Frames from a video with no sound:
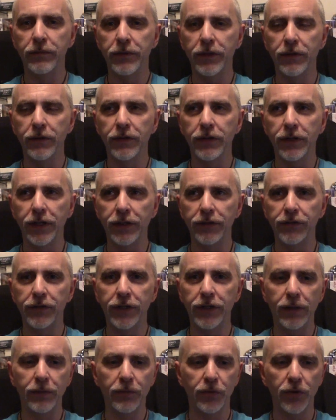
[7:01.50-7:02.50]
of the legacy
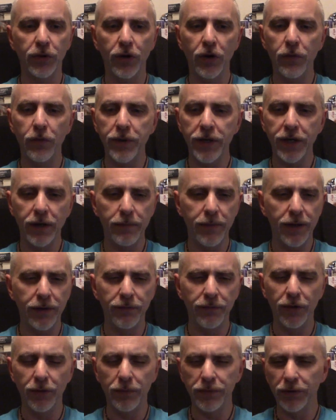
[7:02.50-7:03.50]
games where you're opening up
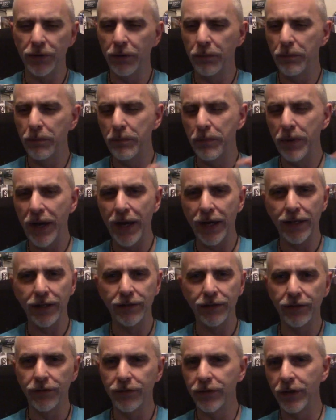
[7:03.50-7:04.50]
envelopes, little
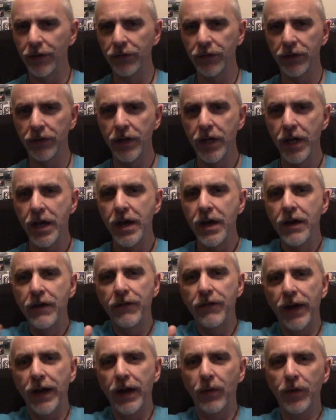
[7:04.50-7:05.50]
packets and stuff to
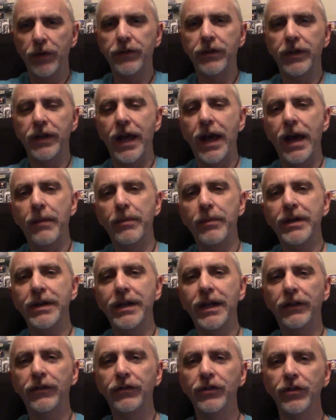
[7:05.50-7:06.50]
find out what's going to happen
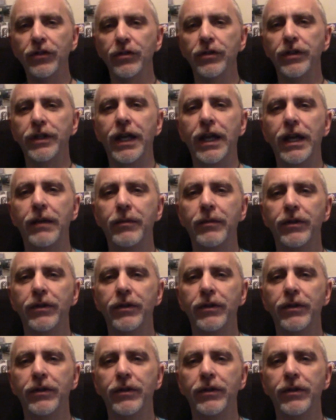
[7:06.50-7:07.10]
next in your game.